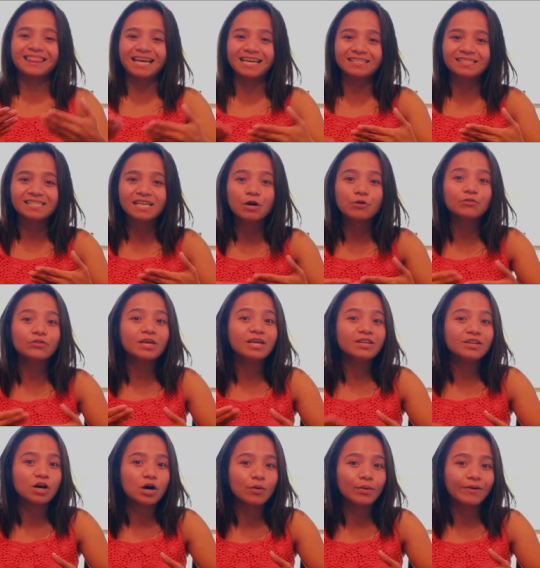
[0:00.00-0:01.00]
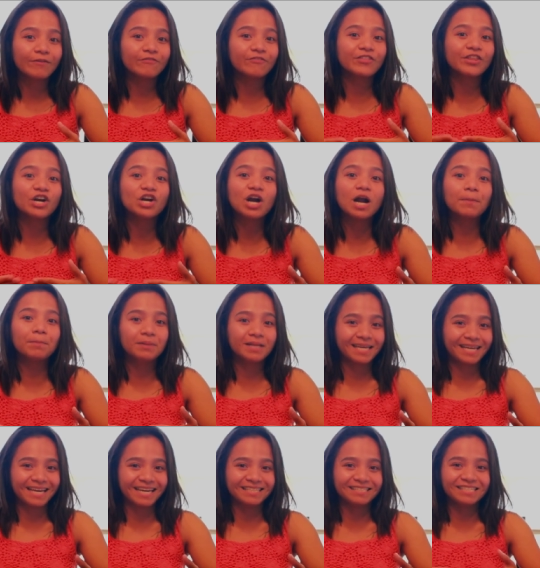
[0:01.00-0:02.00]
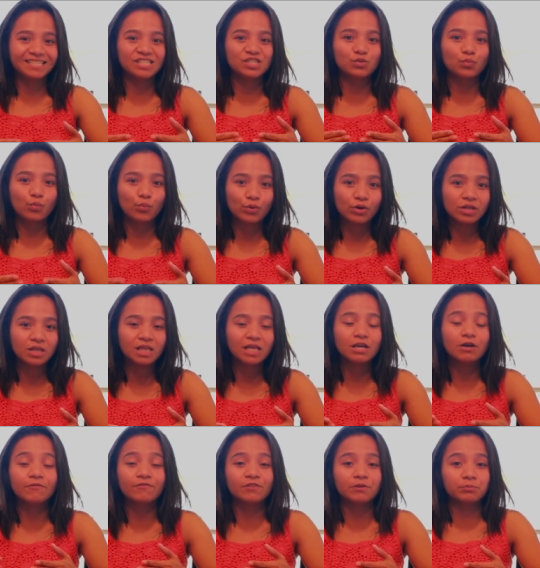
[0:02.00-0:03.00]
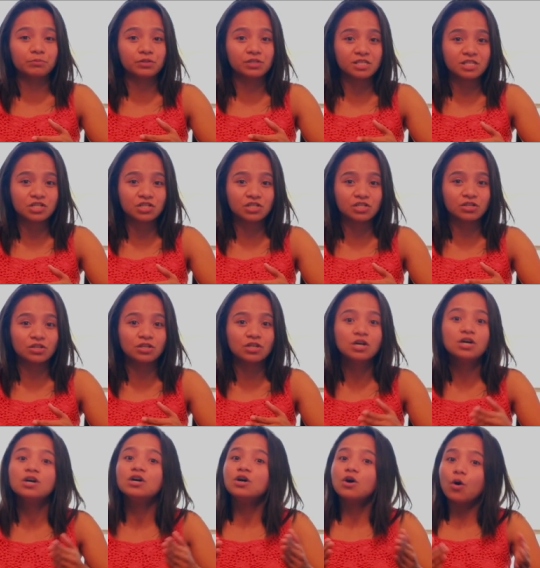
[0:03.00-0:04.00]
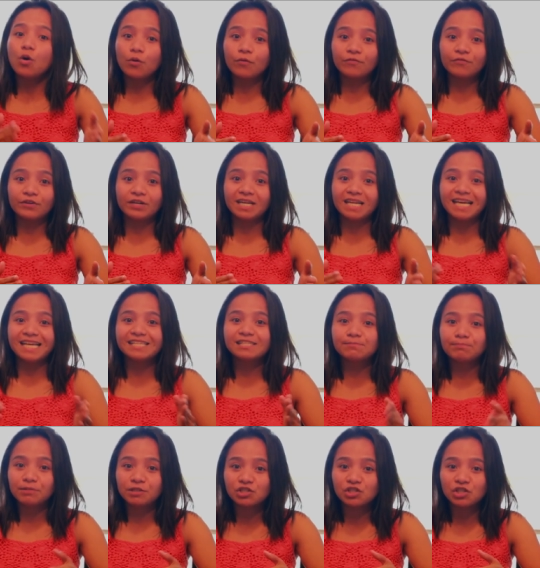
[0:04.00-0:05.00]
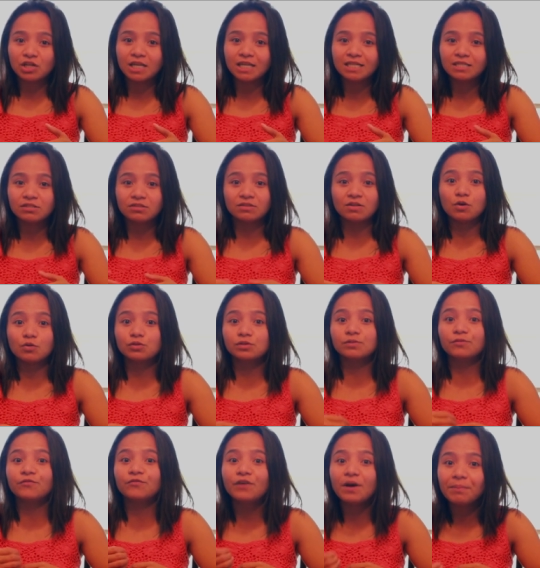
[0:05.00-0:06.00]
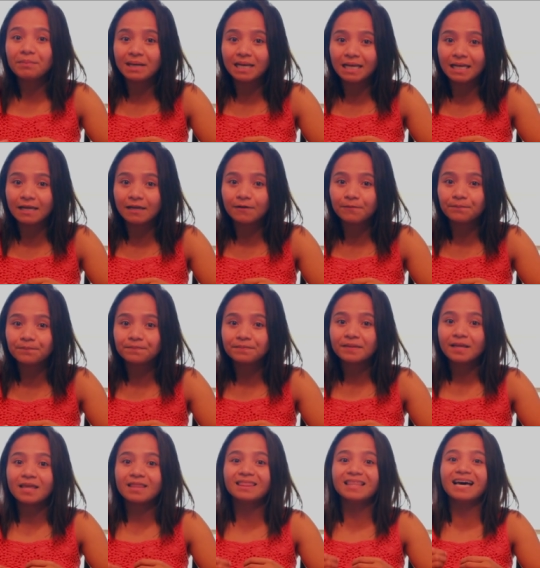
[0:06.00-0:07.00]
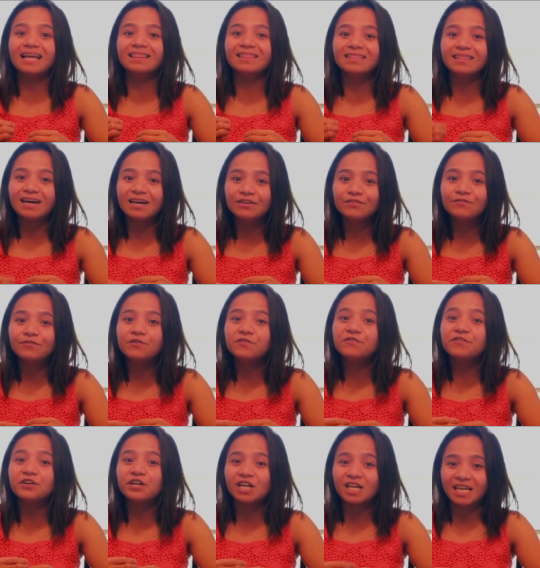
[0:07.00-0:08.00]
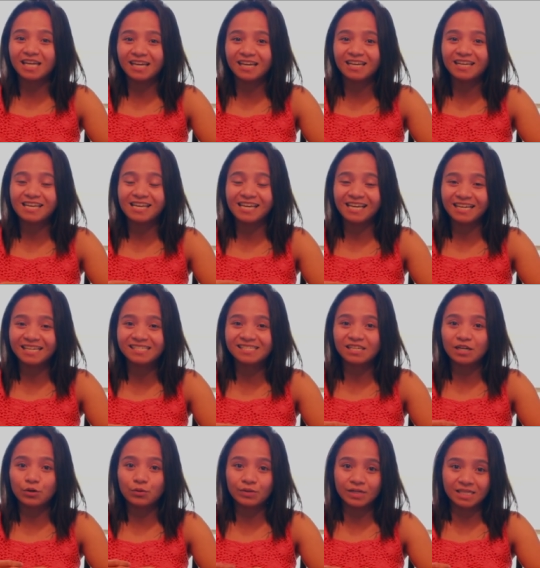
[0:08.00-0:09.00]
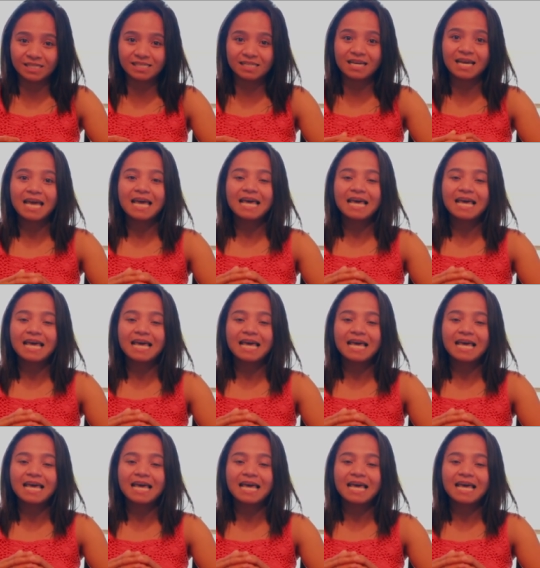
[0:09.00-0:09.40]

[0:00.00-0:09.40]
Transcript: That's how they know if their applicant is worthy of the position offered, especially to the host family the life of their kid is at risk.